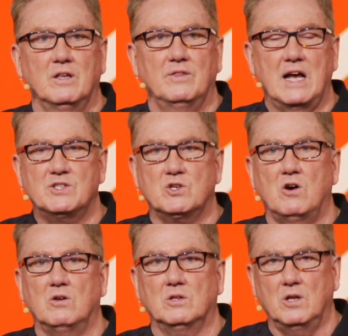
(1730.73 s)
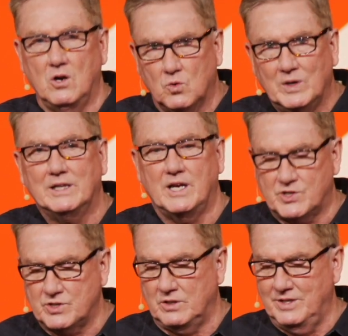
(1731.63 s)
That's called low
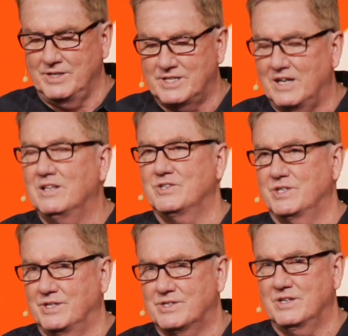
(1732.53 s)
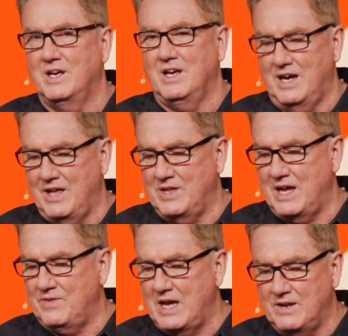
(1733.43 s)
relational intelligence. And
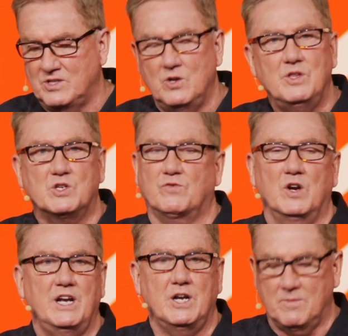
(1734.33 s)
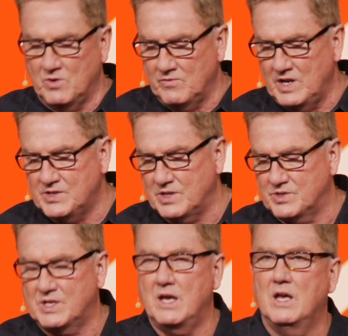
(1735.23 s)
they do this for any number of
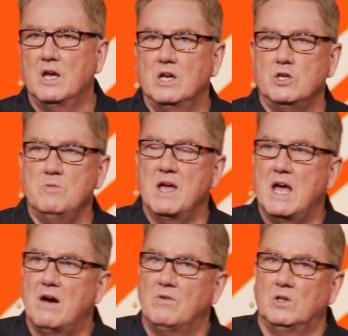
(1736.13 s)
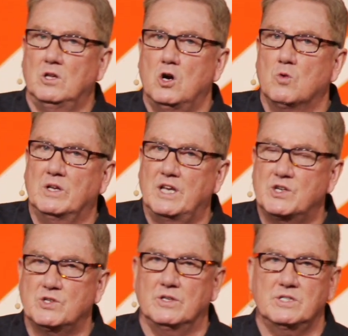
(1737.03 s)
reasons. You may have a low
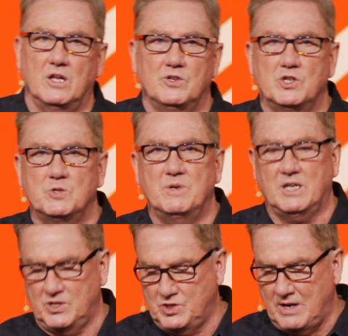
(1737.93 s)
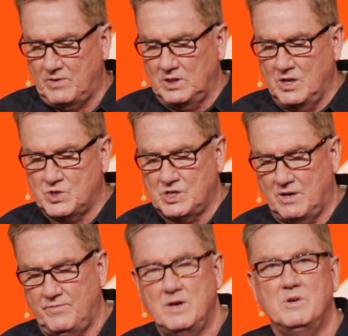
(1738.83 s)
relational intelligence because you have a low
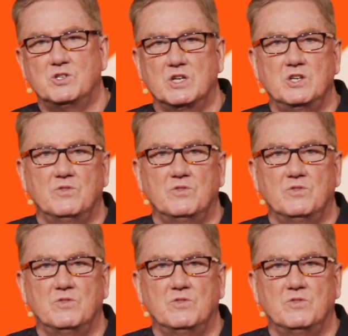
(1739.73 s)
self-image and you